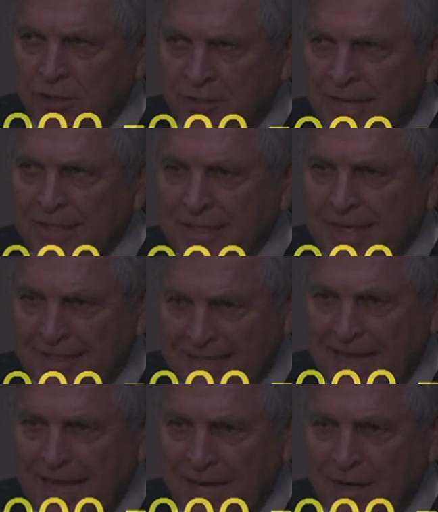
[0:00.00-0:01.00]
that's a
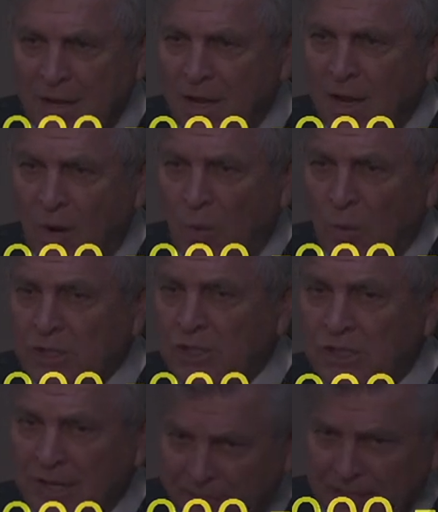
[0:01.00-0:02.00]
10 with
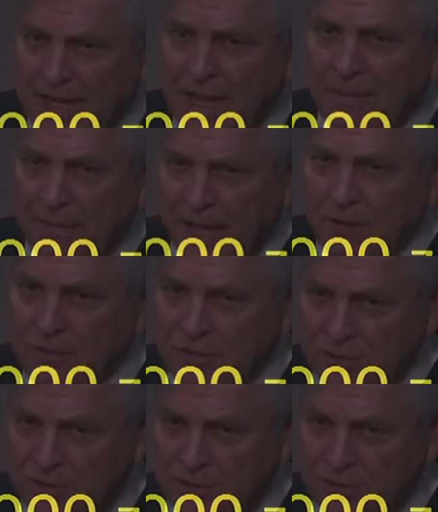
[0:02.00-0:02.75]
78,000